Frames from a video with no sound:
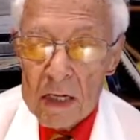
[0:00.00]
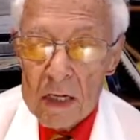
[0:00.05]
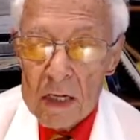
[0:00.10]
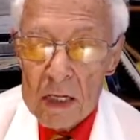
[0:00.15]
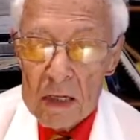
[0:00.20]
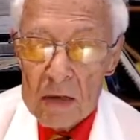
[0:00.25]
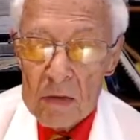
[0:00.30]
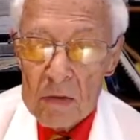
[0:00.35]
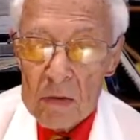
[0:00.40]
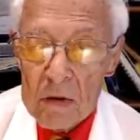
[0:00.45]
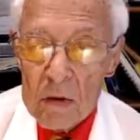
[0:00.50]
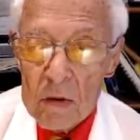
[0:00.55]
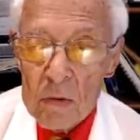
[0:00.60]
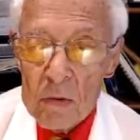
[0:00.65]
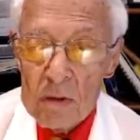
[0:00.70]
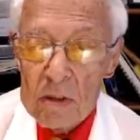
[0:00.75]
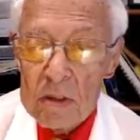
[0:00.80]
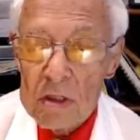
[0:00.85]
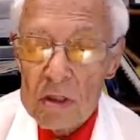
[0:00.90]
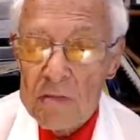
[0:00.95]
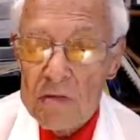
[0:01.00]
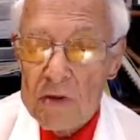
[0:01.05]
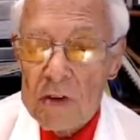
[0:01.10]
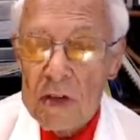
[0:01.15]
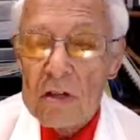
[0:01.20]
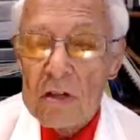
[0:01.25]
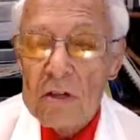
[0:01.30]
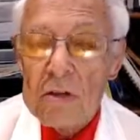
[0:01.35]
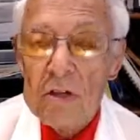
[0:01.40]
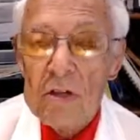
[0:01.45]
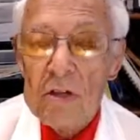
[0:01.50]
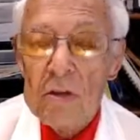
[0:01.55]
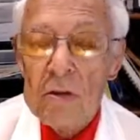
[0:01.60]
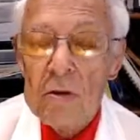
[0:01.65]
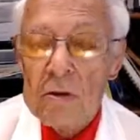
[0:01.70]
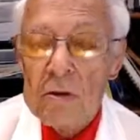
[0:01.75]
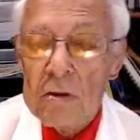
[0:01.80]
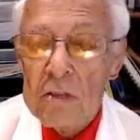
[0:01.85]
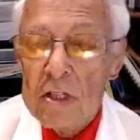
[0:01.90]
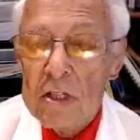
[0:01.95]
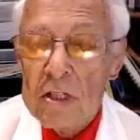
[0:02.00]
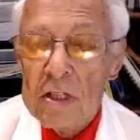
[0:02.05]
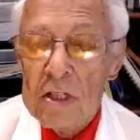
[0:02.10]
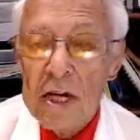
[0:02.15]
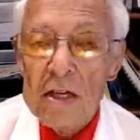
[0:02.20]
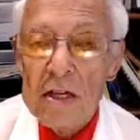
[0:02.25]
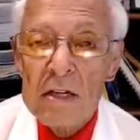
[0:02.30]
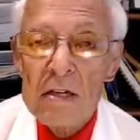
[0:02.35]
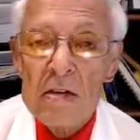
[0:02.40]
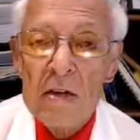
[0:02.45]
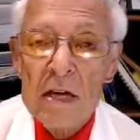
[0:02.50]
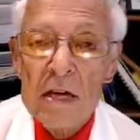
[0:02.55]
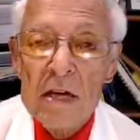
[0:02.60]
It was difficult to use in that you